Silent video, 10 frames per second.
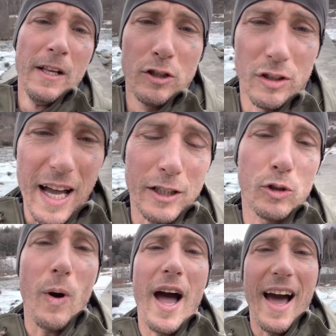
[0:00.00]
So that's
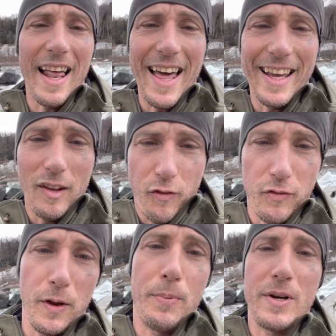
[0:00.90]
why I like the
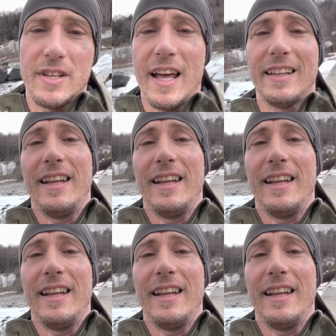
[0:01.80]
50%,